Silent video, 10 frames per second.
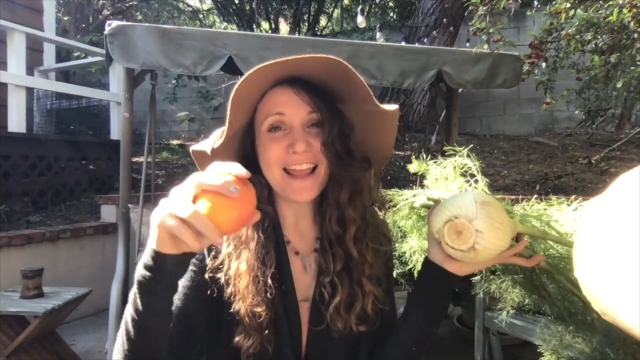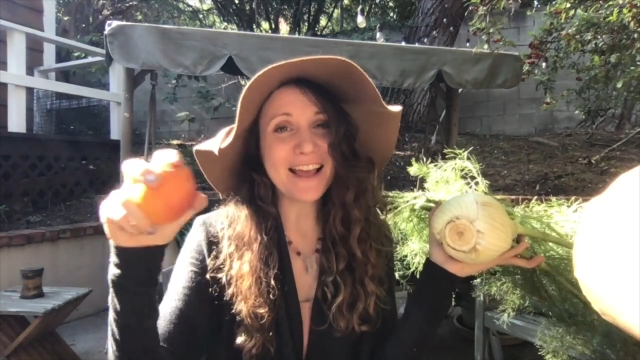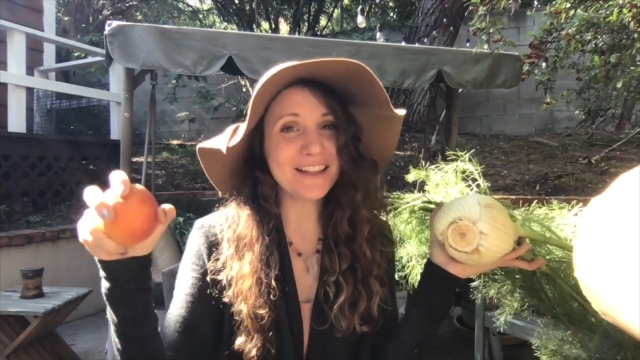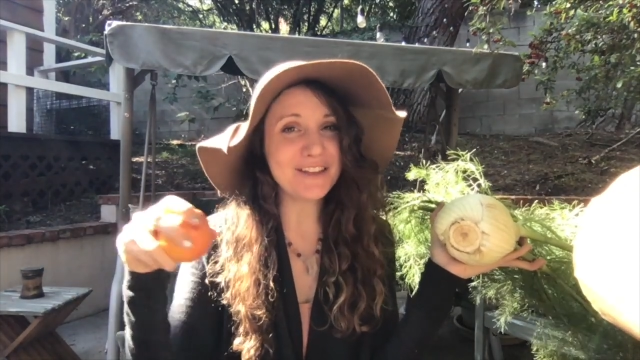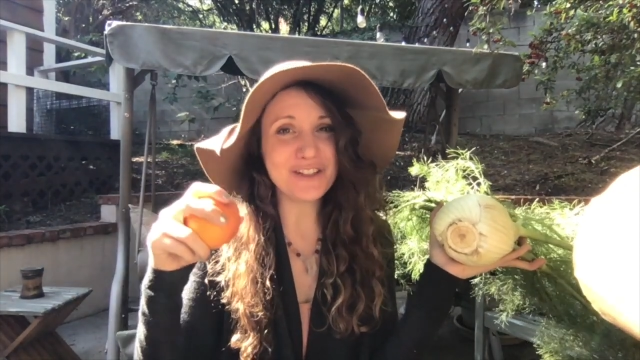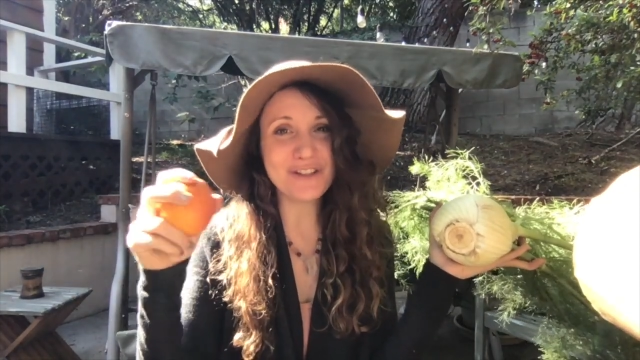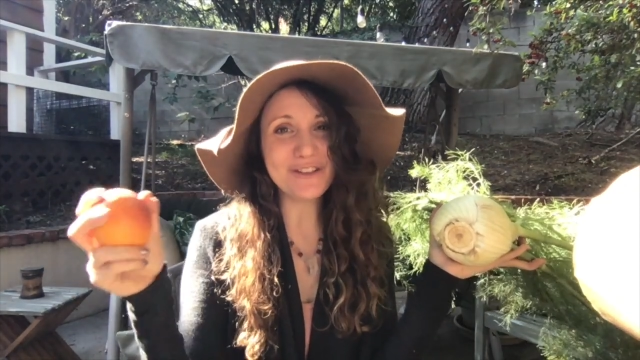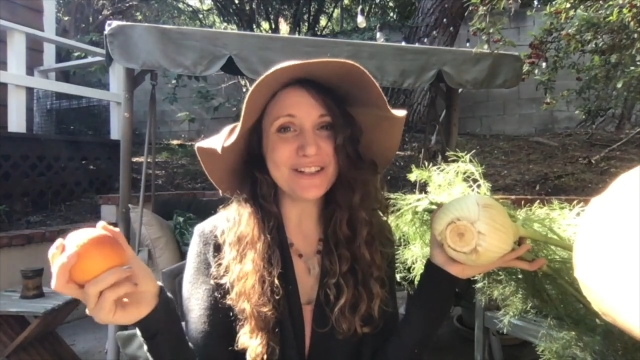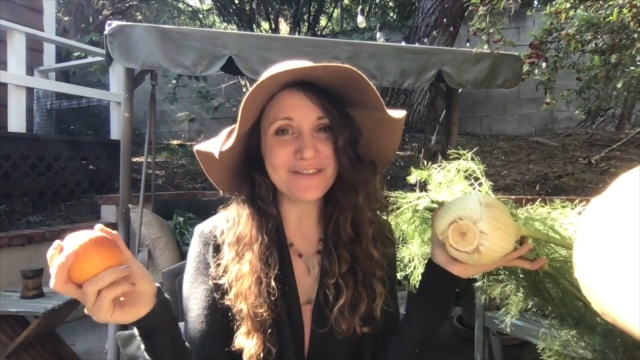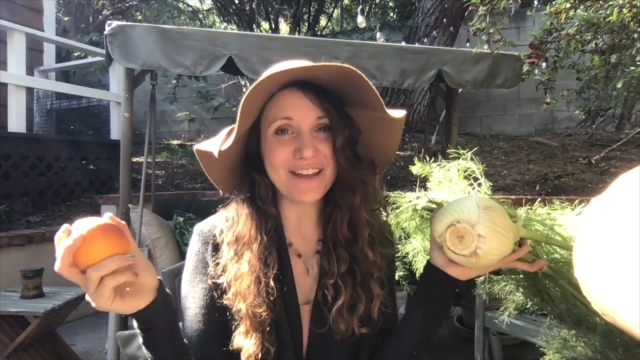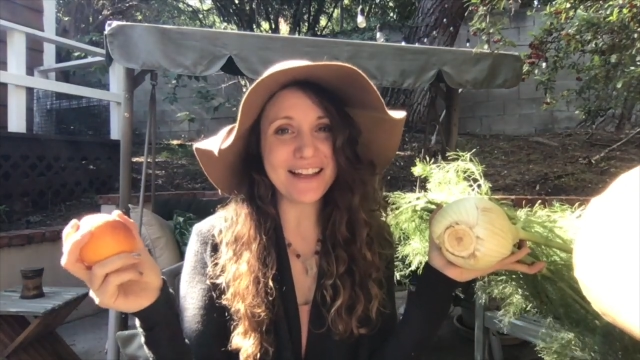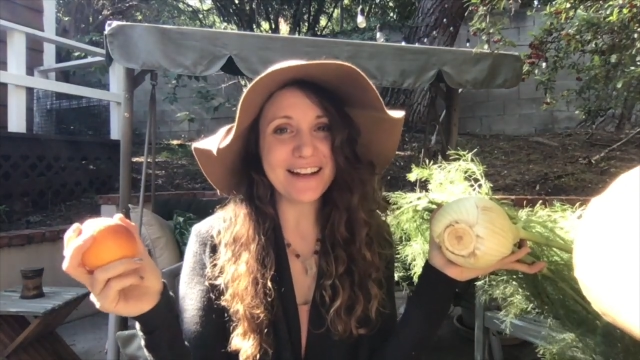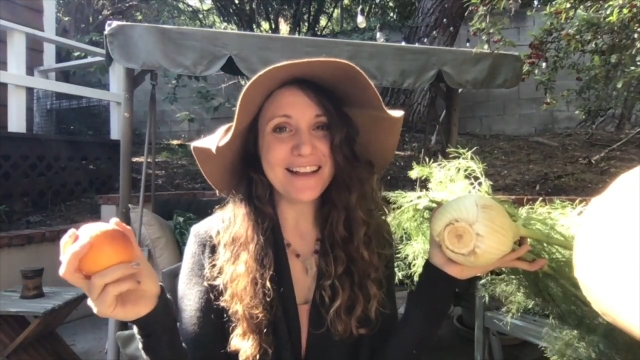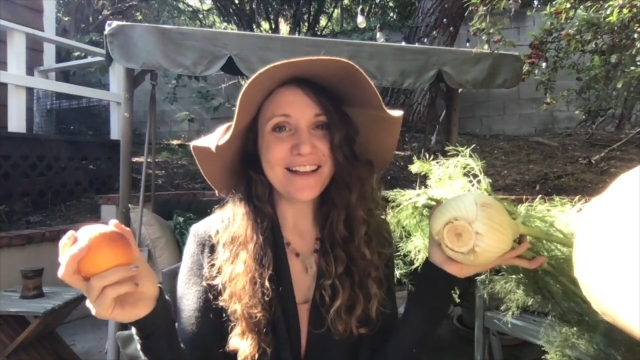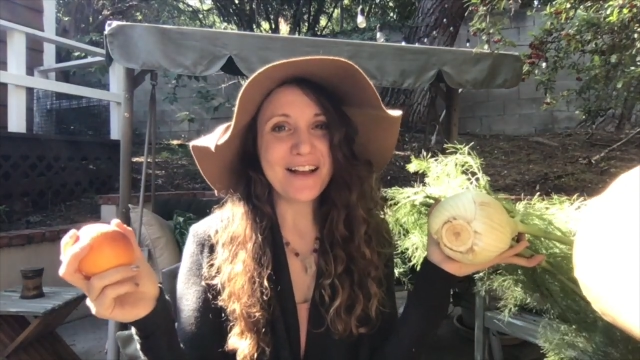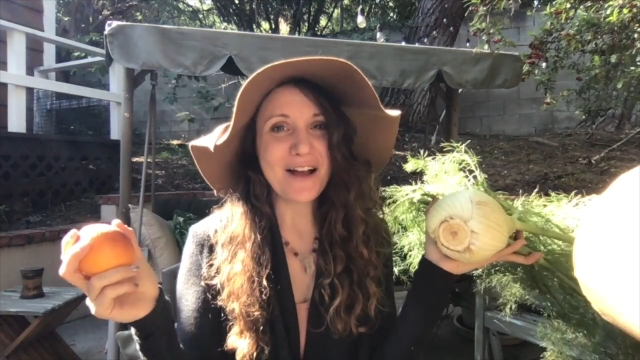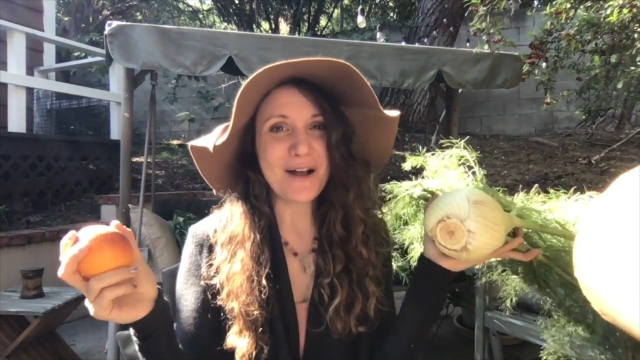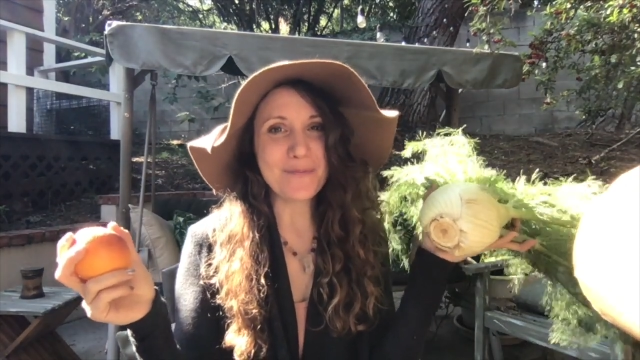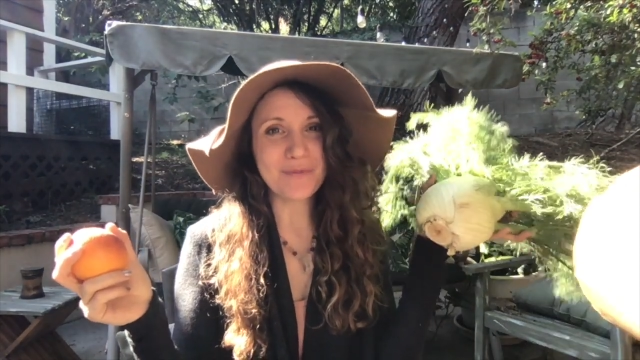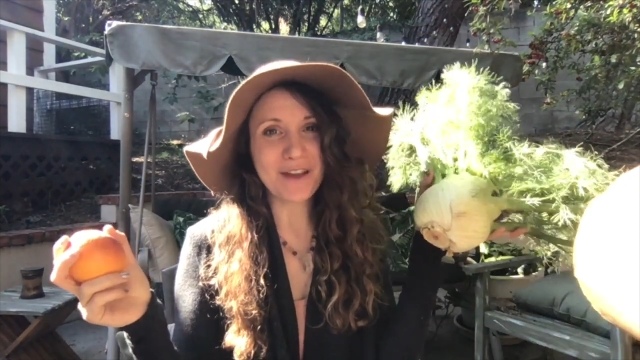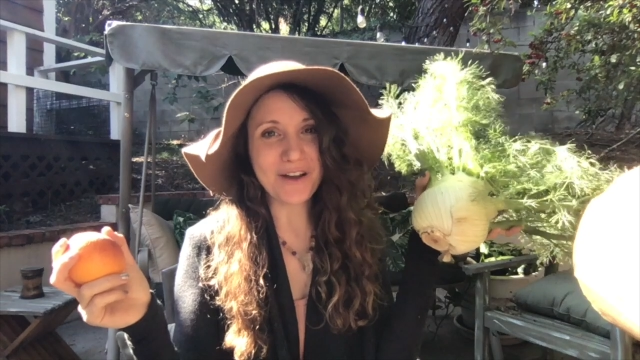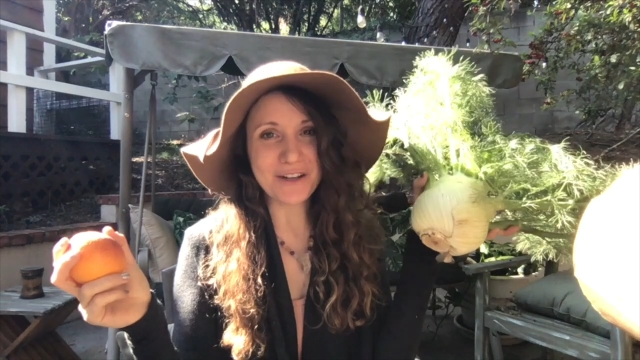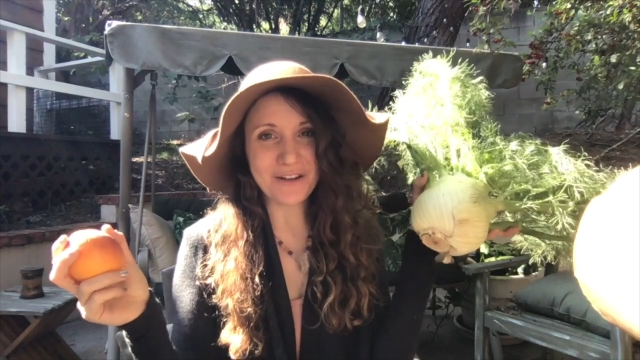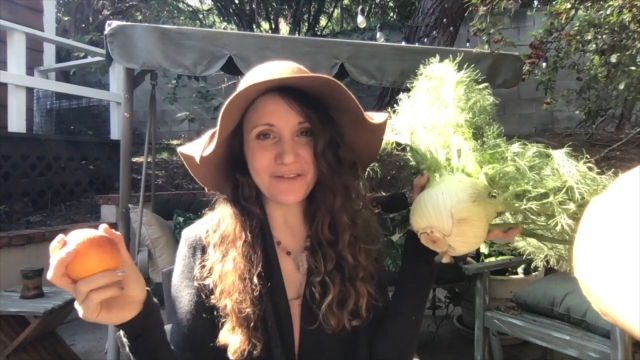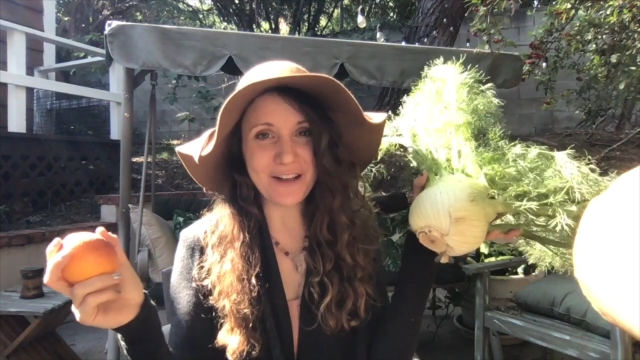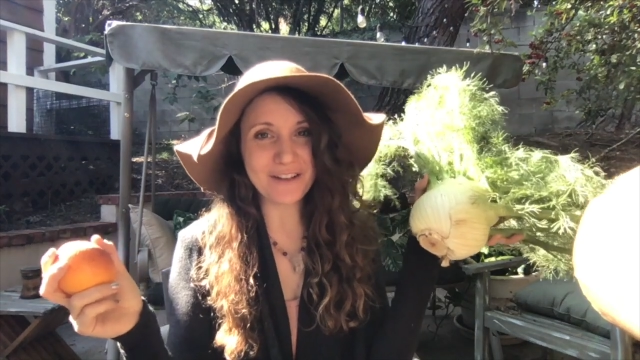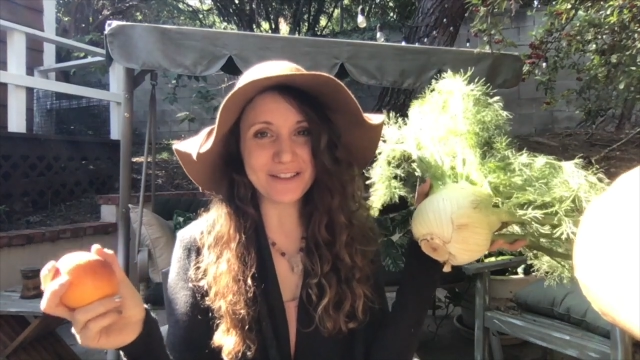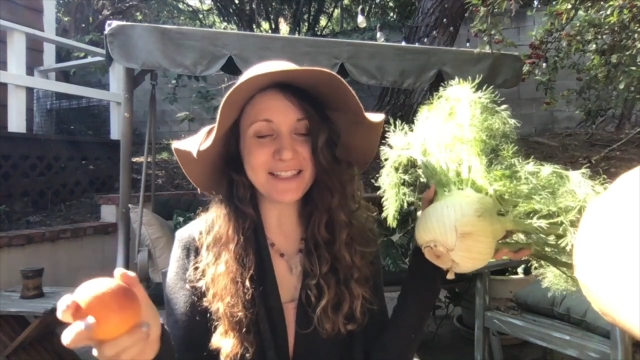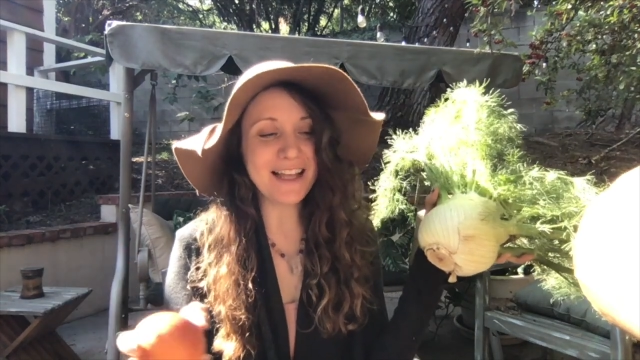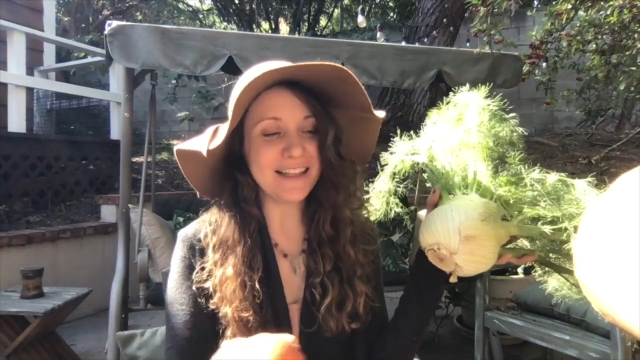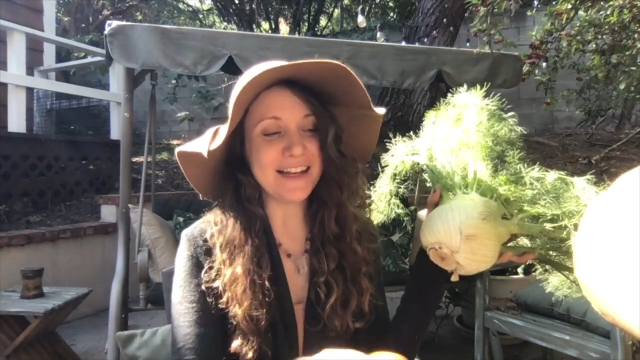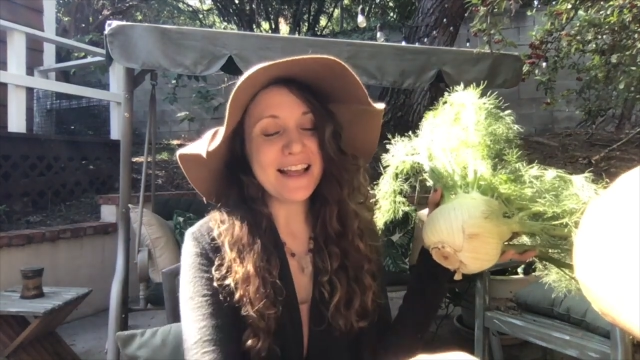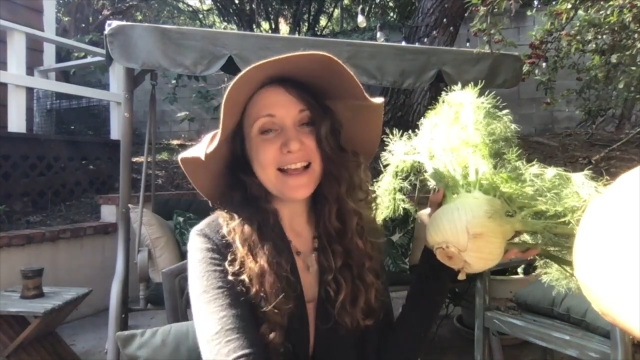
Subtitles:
and the juice of it on your fennel salad.